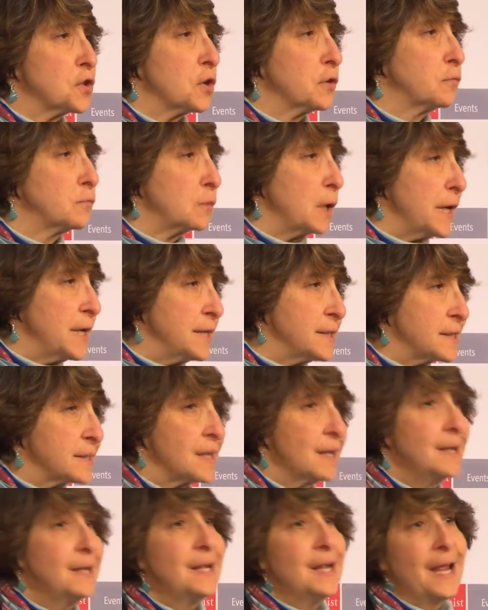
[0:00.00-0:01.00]
on
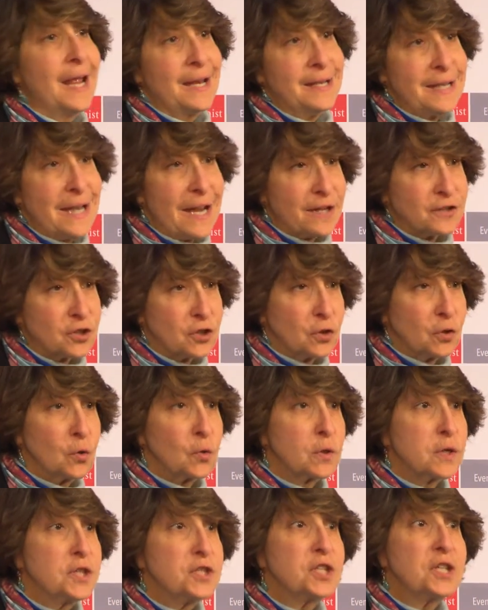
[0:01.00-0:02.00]
race and national
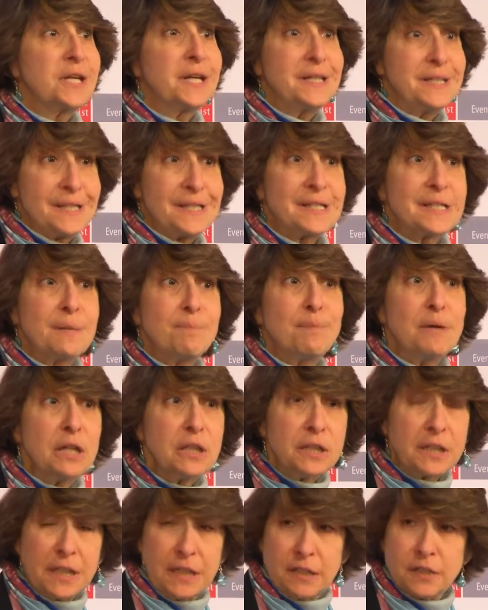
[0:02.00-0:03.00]
origin and
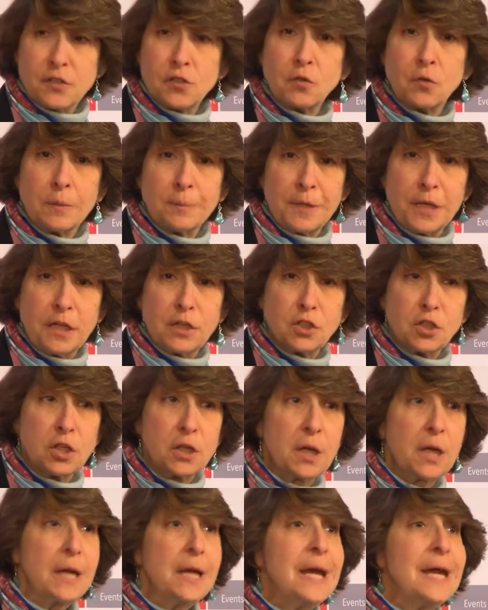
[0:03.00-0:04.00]
disability
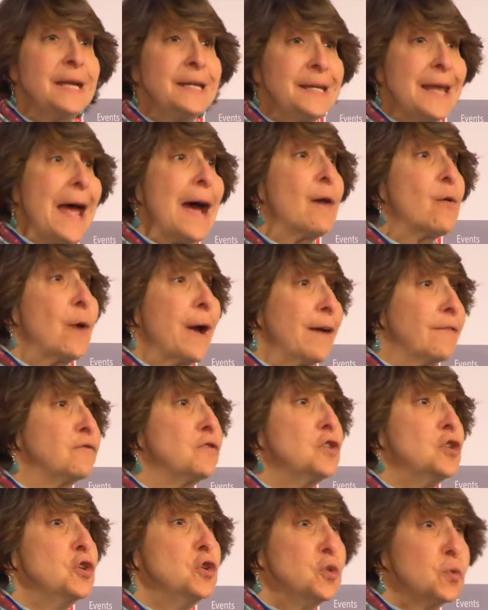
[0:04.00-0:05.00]
discrimination now have
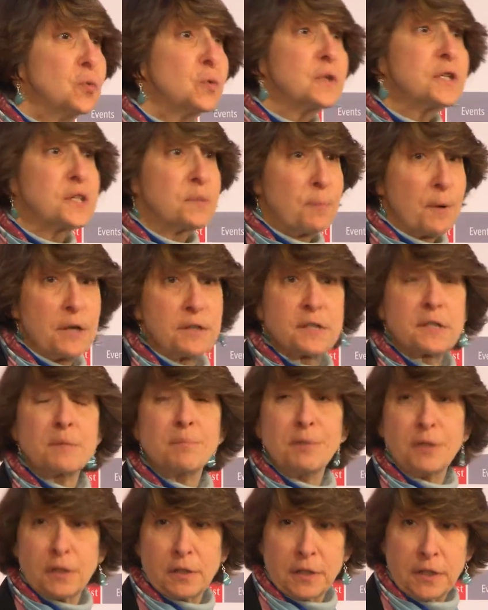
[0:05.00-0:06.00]
new
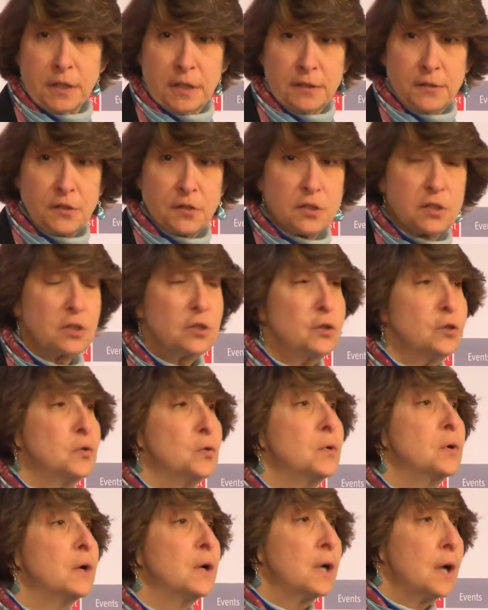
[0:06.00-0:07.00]
responsibilities
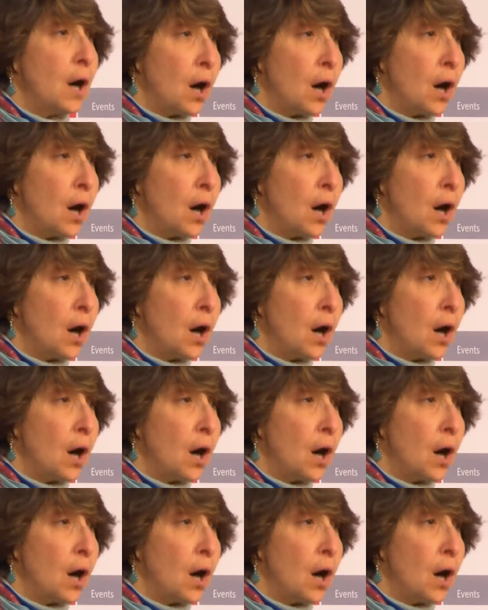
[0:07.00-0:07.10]
to